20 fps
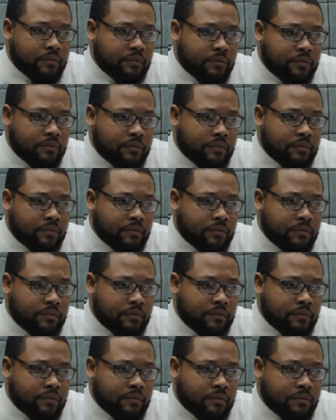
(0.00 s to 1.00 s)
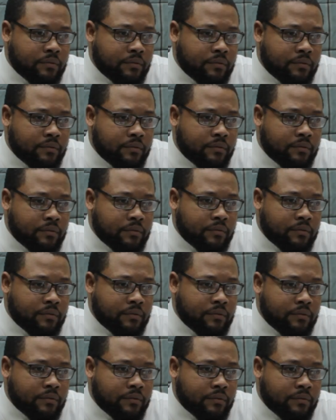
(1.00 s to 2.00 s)

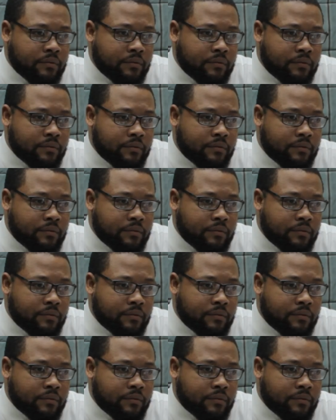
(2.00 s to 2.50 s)
This person isn't speaking.